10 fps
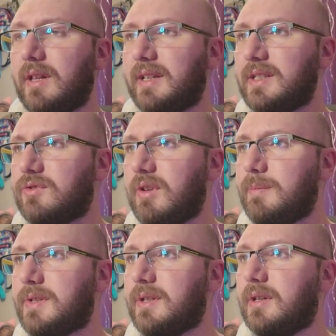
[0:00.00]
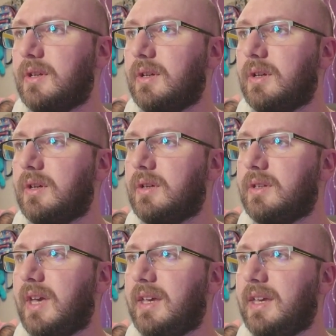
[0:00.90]
I think it's drips.
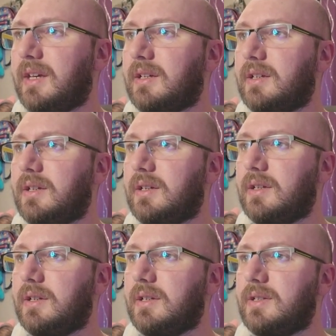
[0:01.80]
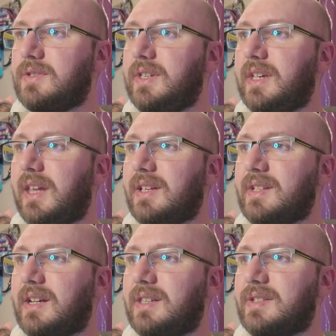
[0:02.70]
Yeah, here. So you're getting
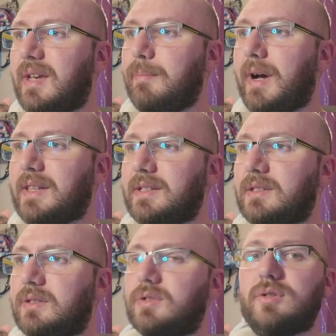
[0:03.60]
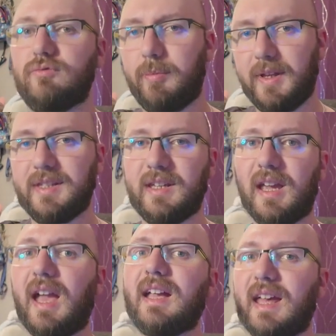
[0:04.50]
exactly the same pattern, just
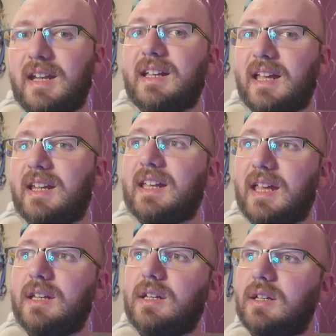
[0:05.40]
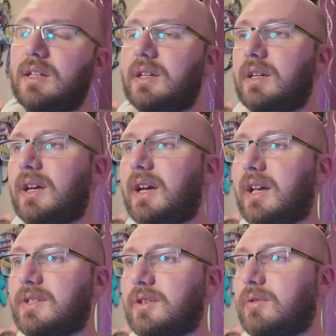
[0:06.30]
repeating again and again and
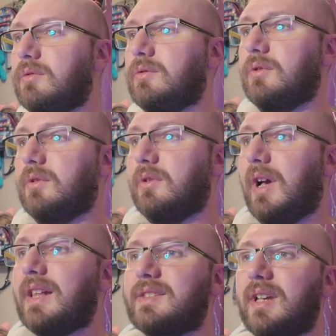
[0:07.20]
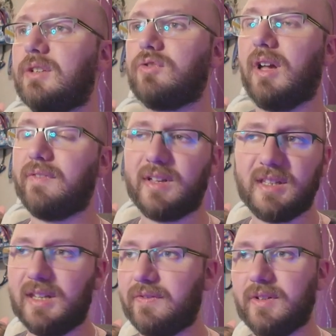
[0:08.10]
again. So I'd say try and find
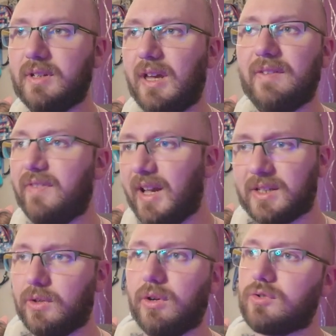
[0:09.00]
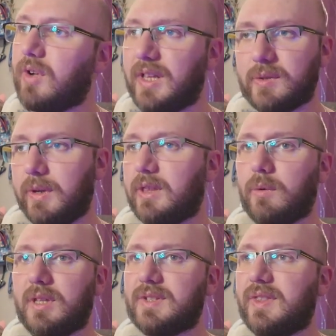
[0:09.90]
a different effect or try and tweak the
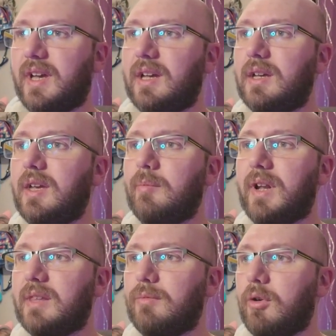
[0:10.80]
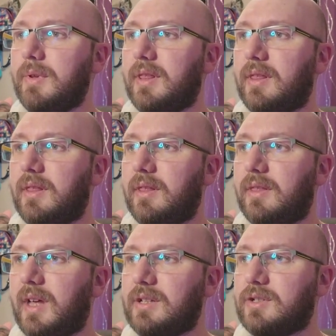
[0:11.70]
one that's there. But at the
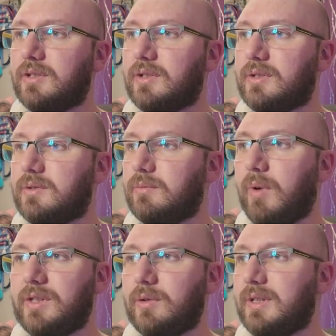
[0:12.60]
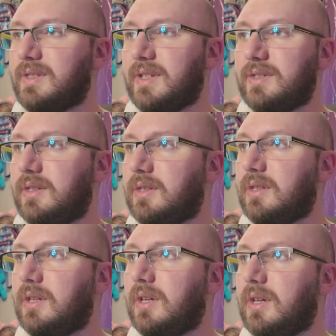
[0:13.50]
moment, that just looks way too consistent.
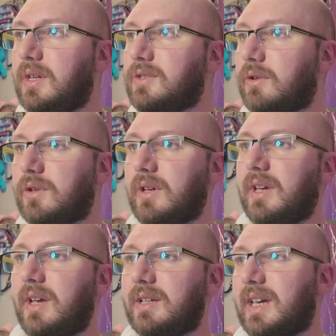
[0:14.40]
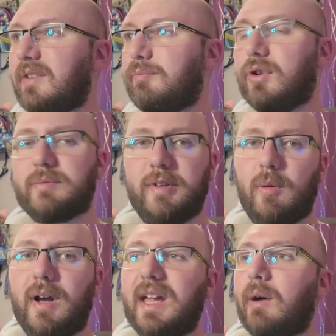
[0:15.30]
So it kind of pulls me
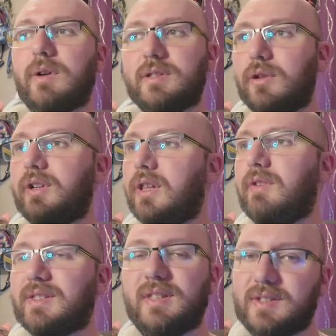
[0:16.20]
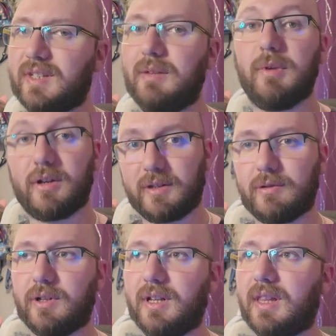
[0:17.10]
away. I wasn't looking at the rest of the scene because I
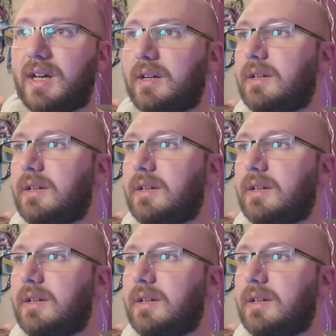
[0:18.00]
was looking at that.